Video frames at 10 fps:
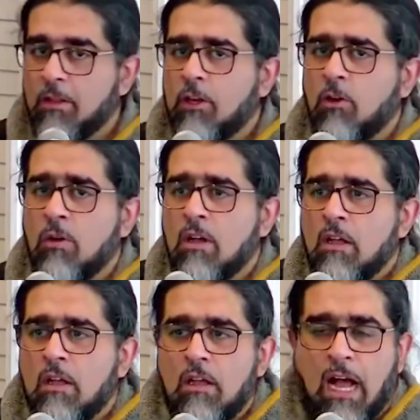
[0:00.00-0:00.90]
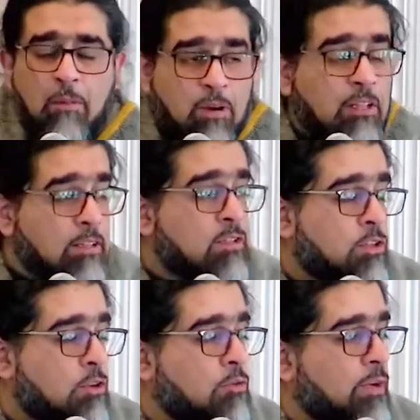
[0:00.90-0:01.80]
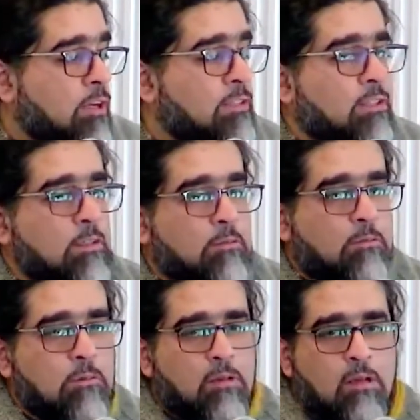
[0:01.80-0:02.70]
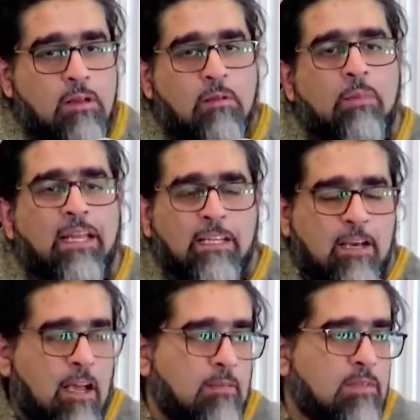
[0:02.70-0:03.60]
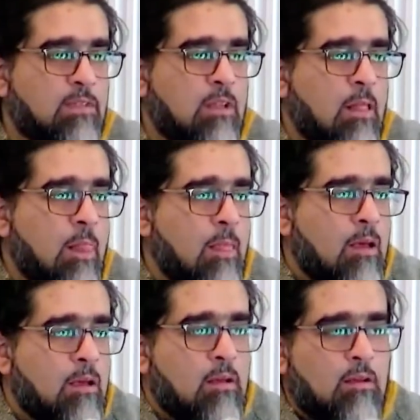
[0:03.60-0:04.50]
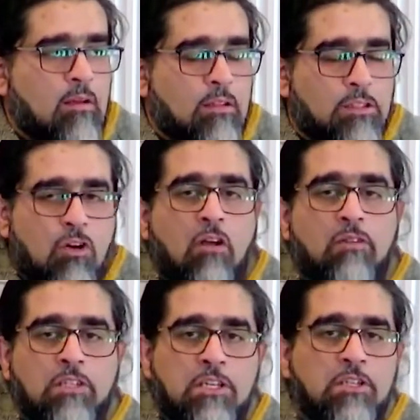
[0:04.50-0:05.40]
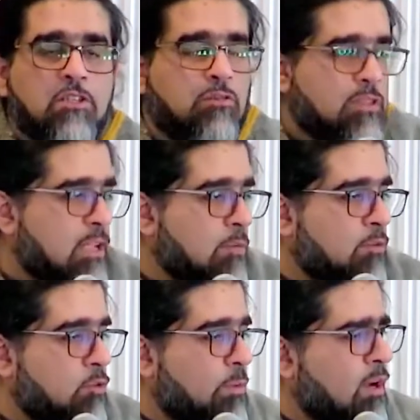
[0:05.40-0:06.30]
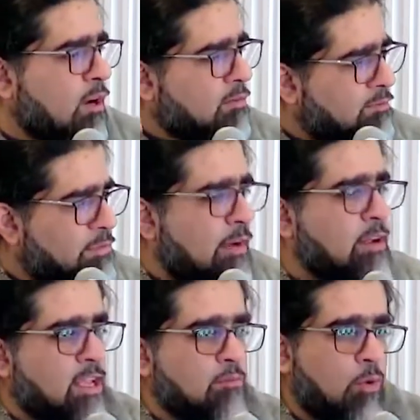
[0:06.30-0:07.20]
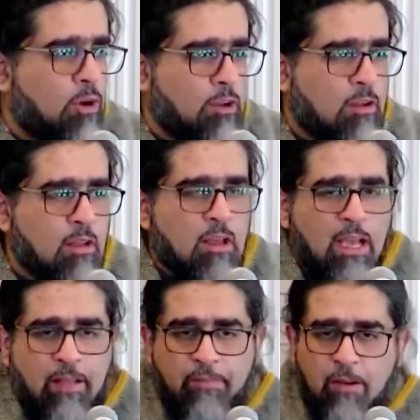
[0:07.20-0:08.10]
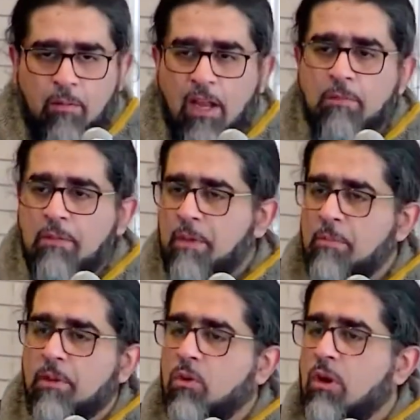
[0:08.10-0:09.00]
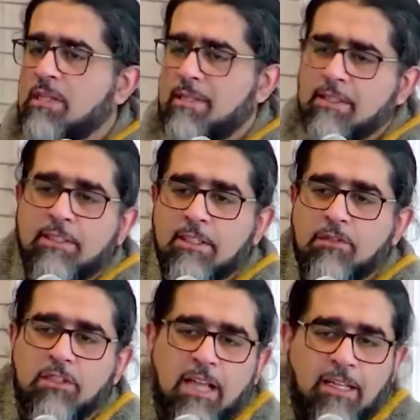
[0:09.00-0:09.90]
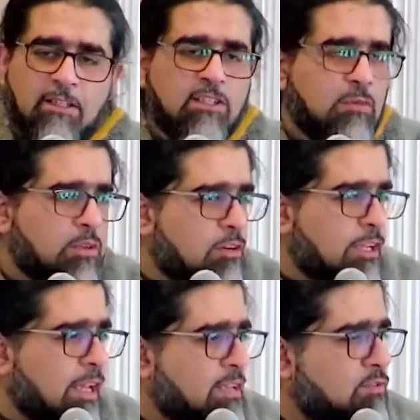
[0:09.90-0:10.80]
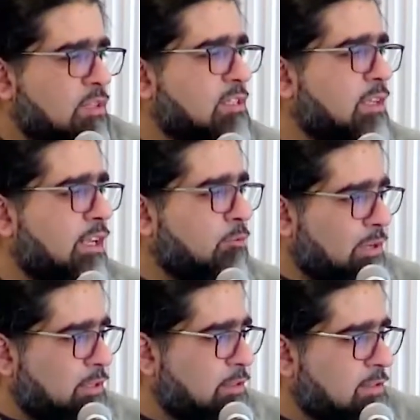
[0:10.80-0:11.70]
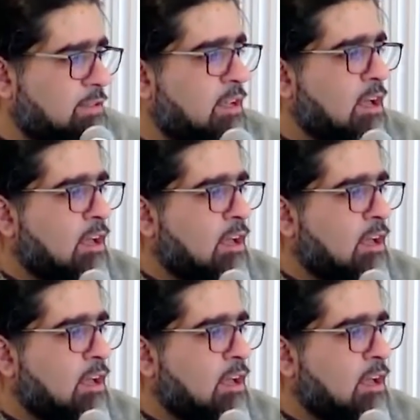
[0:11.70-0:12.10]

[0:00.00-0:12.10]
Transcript: You know, I bring this to you because many times the conversations of Islamophobia are very important. And there might be people who are sensitive to that. This community has recently witnessed